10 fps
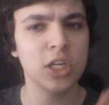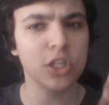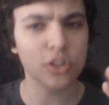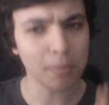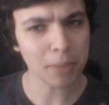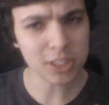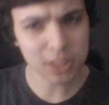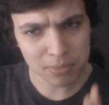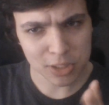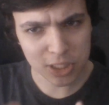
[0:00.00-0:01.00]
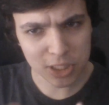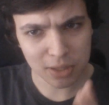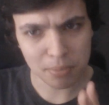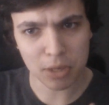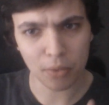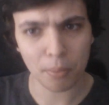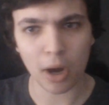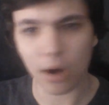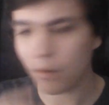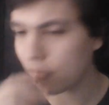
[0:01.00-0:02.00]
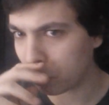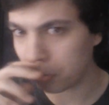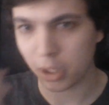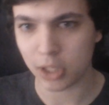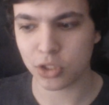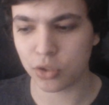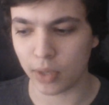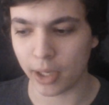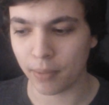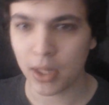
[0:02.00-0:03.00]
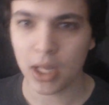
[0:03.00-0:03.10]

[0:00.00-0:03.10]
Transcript: So I'm basically missing the middle part of Robert Plant's career.